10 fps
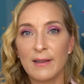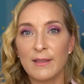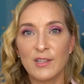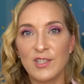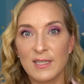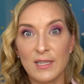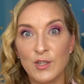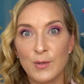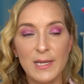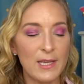there that just
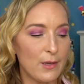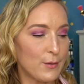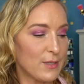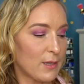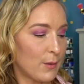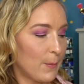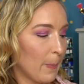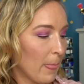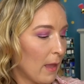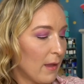intrigue you. So
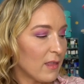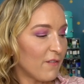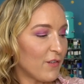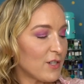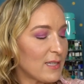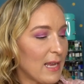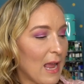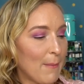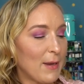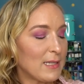the first
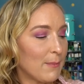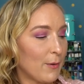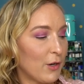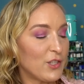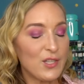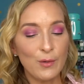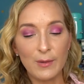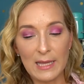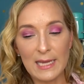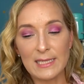thing I picked up are two
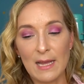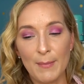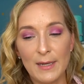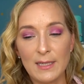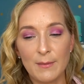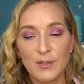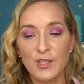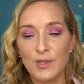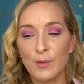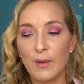of these. I picked up
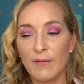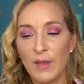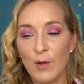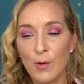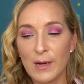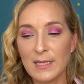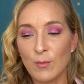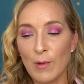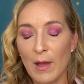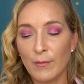two of the
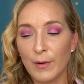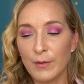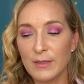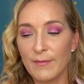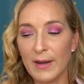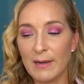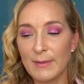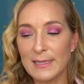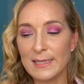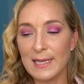Korres Wild Rose
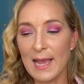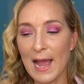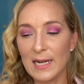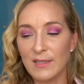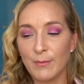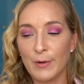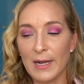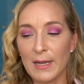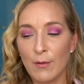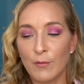Vitamin C Active
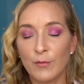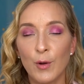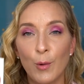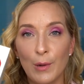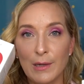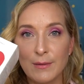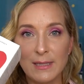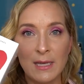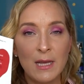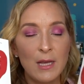Brightening
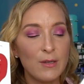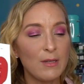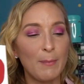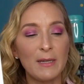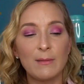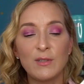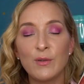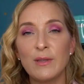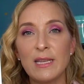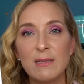Oils. So I picked up
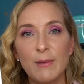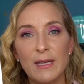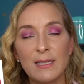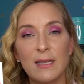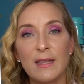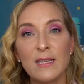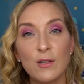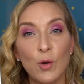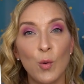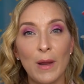two of these because these
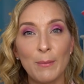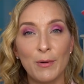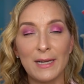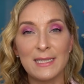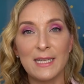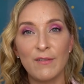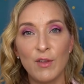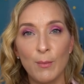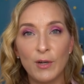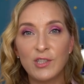are quite pricey
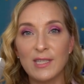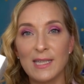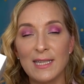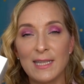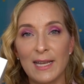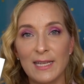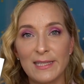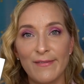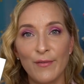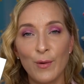if you purchase these like at
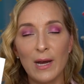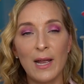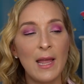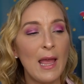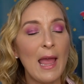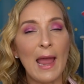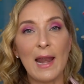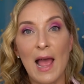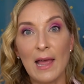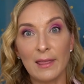Sephora.
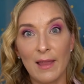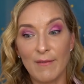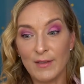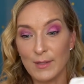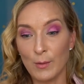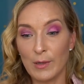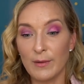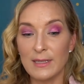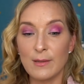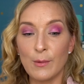And I love this
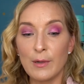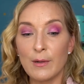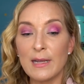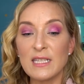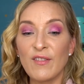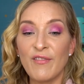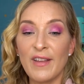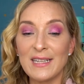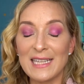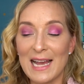oil. This oil is
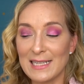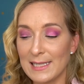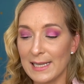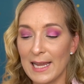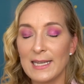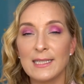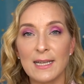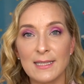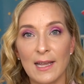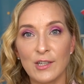fantastic. It
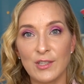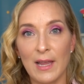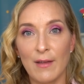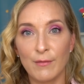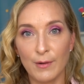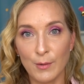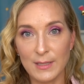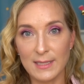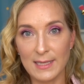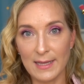does actually have
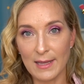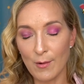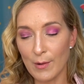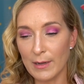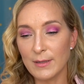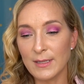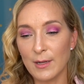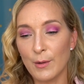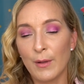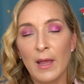roses in the oil.
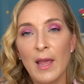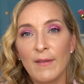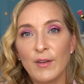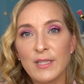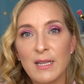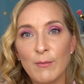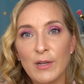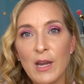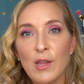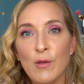So here's you're
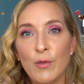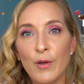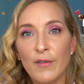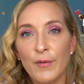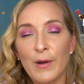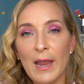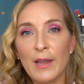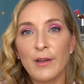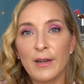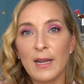someone, you look for a
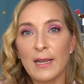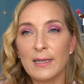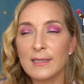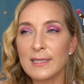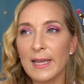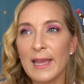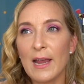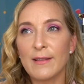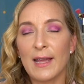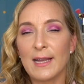good
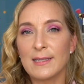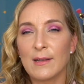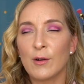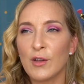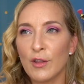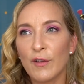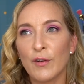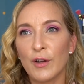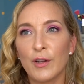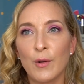skincare that has, or you look
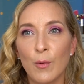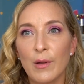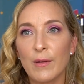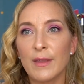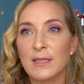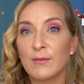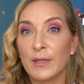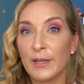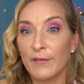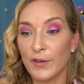for a good oil that's
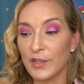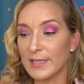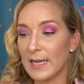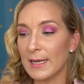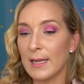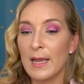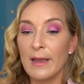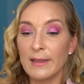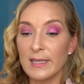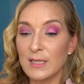really good for your skin,
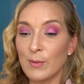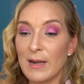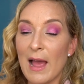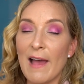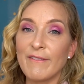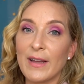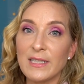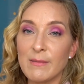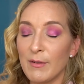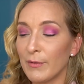this one I find
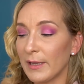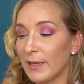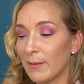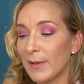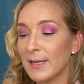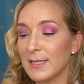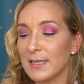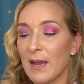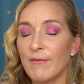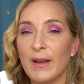to be really good because
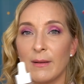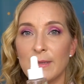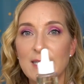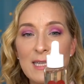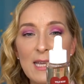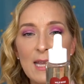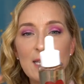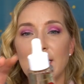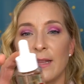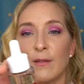it's got vitamin C,
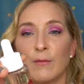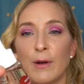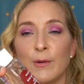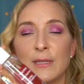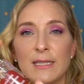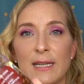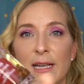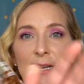it's got the rose on it,